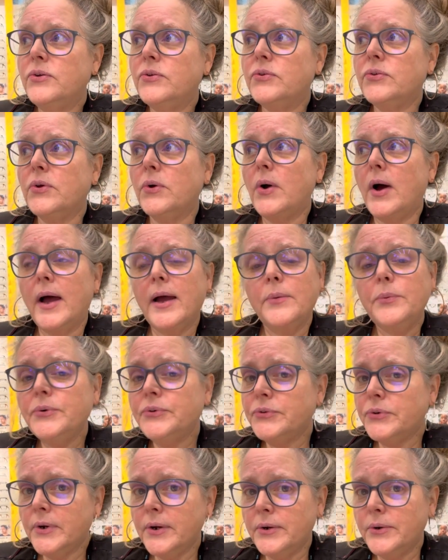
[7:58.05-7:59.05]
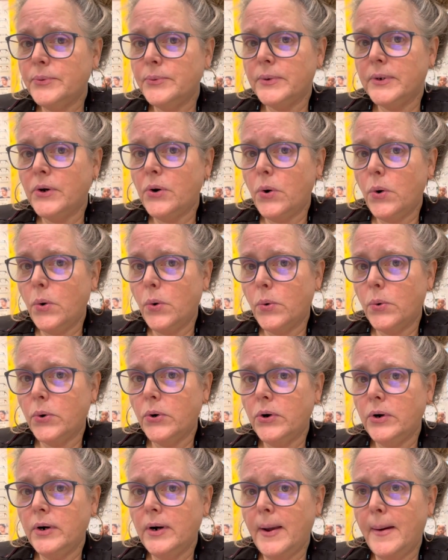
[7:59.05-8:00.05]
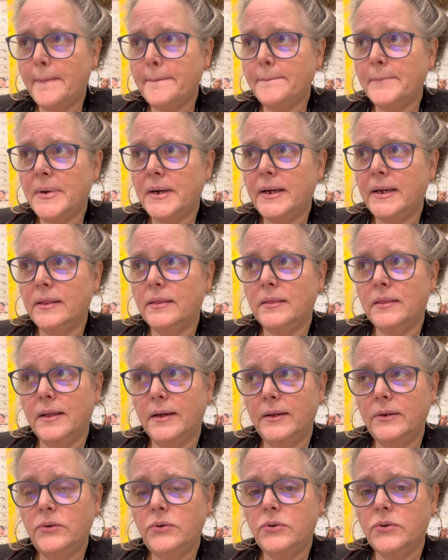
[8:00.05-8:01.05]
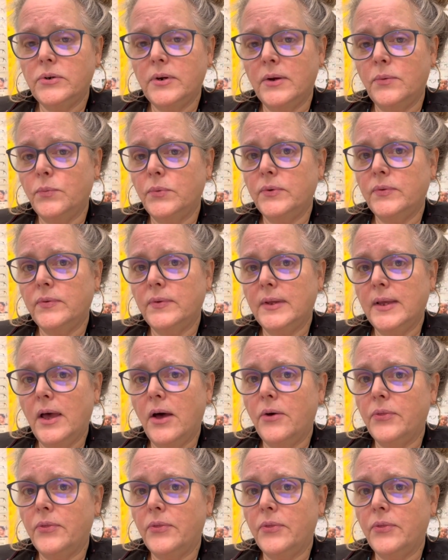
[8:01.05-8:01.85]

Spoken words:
So I will try to record my lunch and we'll see how